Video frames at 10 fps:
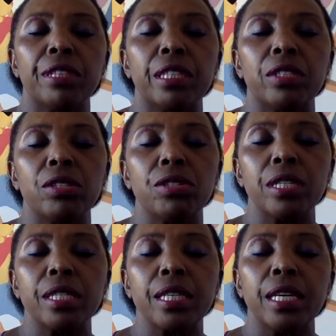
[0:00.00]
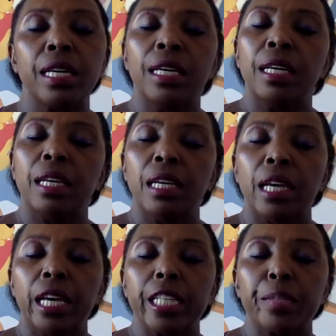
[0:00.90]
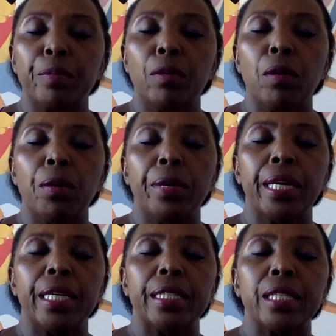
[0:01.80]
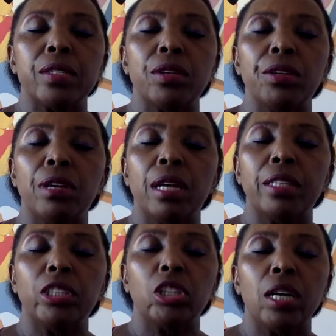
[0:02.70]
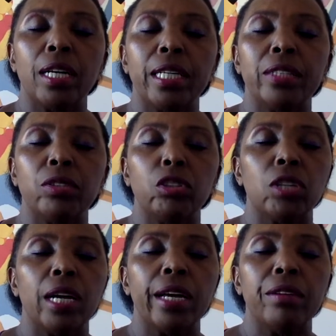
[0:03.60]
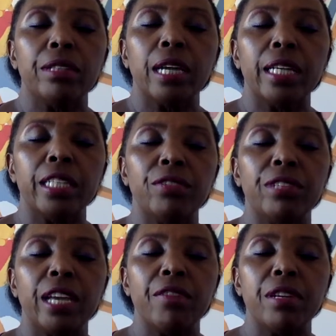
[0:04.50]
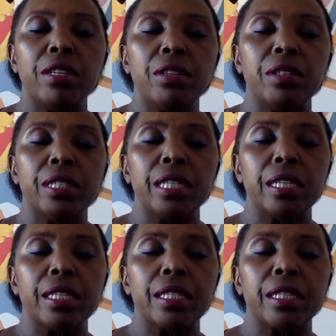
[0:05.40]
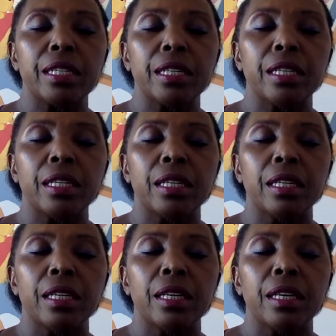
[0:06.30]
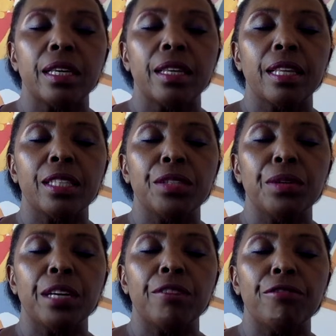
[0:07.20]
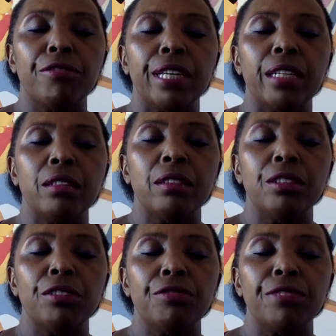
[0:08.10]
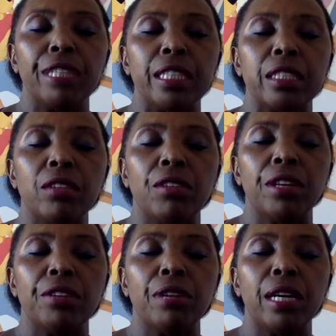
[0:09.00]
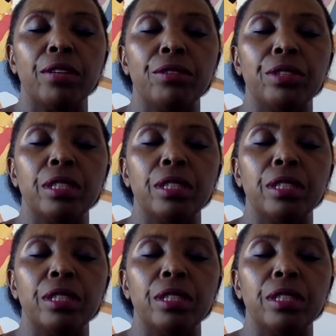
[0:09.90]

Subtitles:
So just exploring it as though you're a little child and you've never noticed that you can feel your feet on the ground.